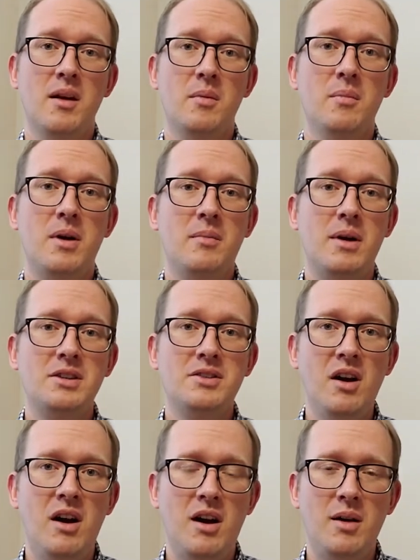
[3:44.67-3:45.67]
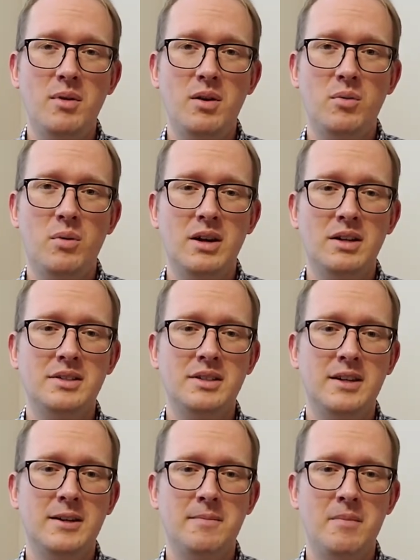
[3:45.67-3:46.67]
But my job was,
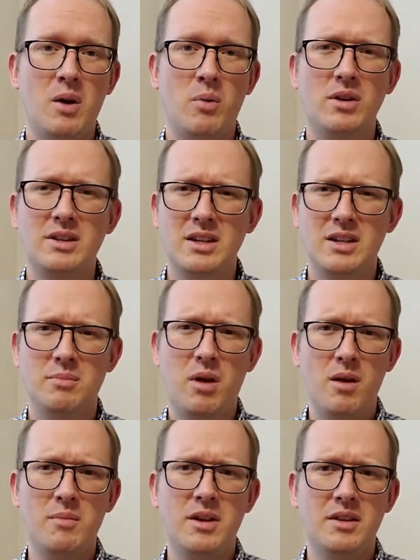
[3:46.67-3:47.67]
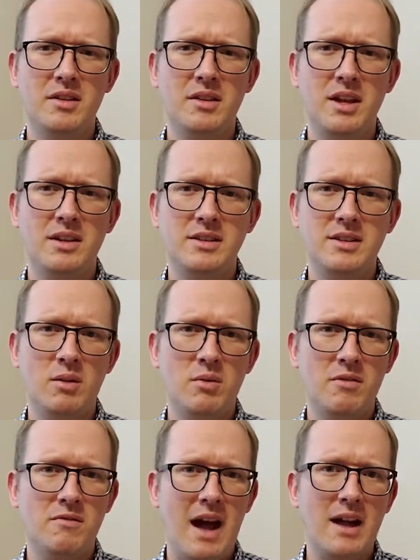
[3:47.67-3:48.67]
I worked in a department that dealt with
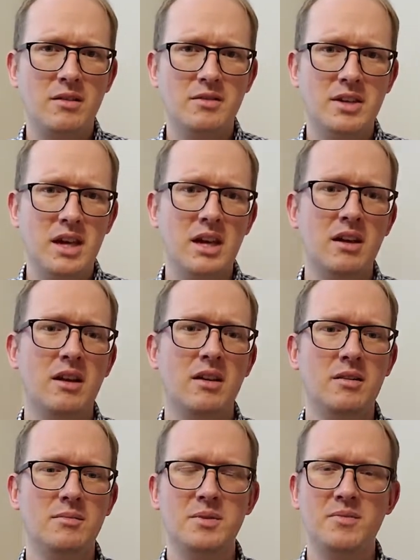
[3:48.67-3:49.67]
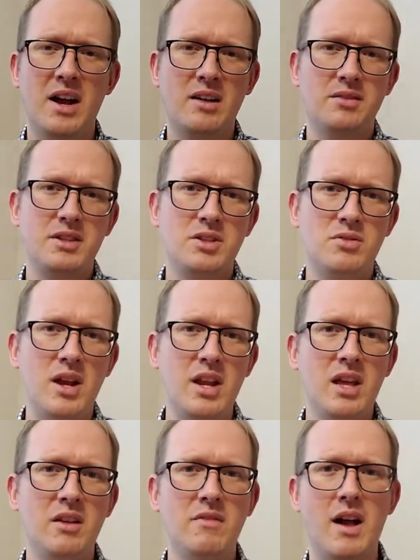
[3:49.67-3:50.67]
faculty, some faculty
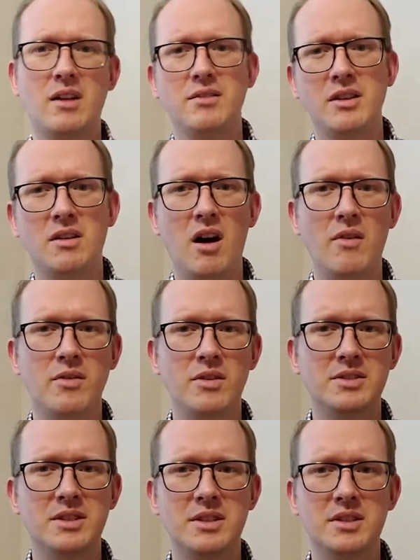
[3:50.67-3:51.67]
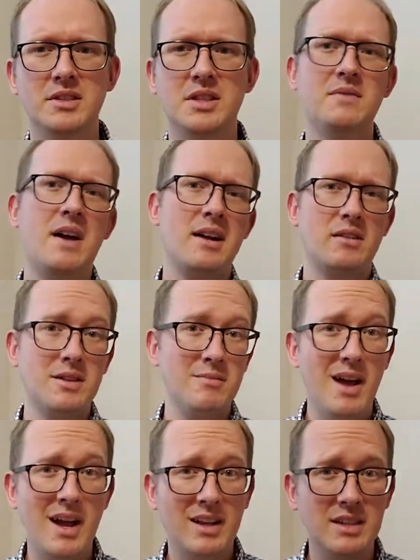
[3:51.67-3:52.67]
training, faculty conferences, the faculty
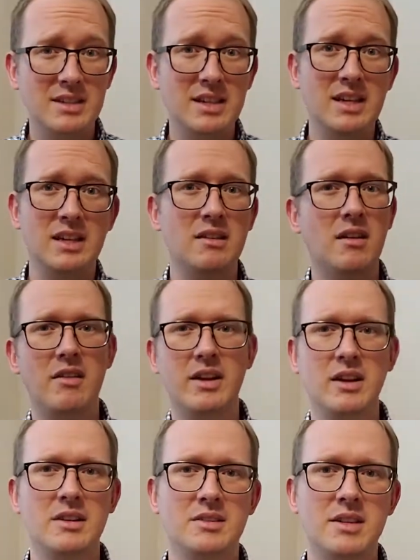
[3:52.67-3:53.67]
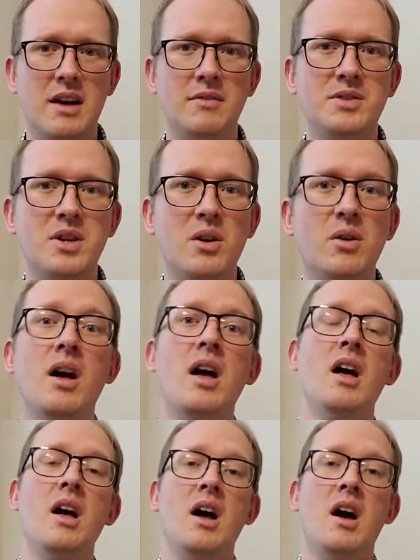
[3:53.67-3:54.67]
magazine, all that kind of stuff. So
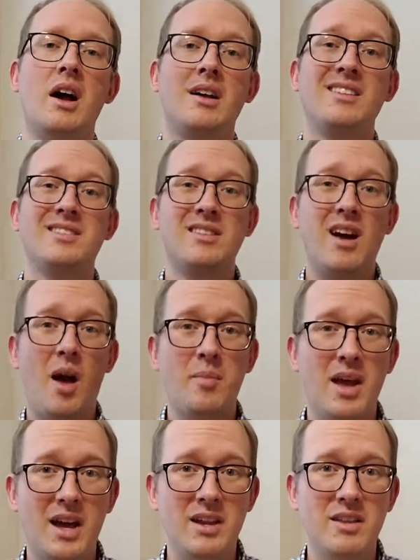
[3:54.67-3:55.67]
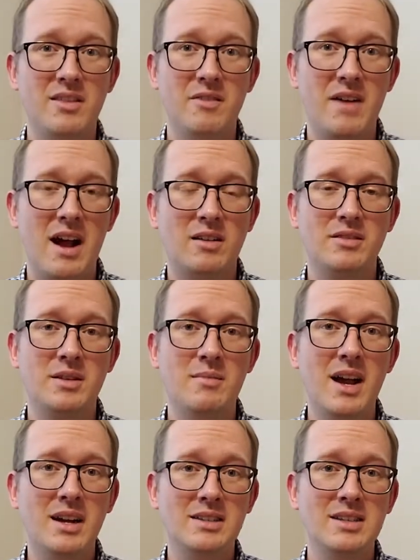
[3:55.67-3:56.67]
I got to copy edit the faculty
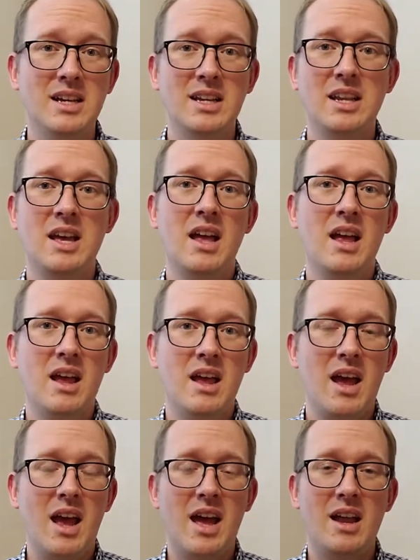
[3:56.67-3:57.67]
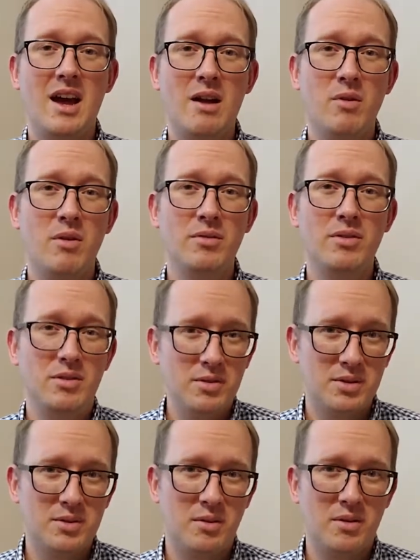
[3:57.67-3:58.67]
magazine, and I wrote news
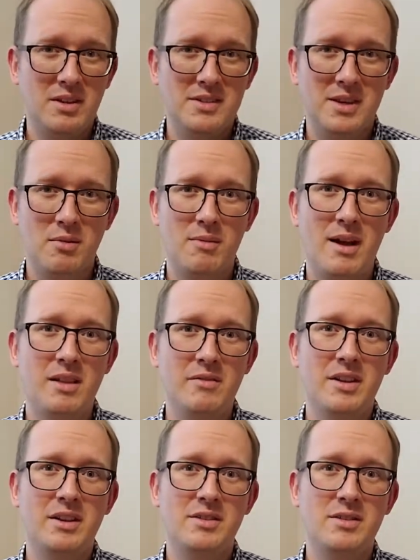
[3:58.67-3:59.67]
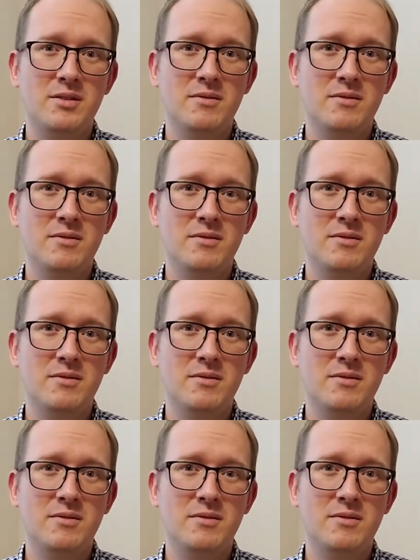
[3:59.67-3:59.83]
stories that were relevant to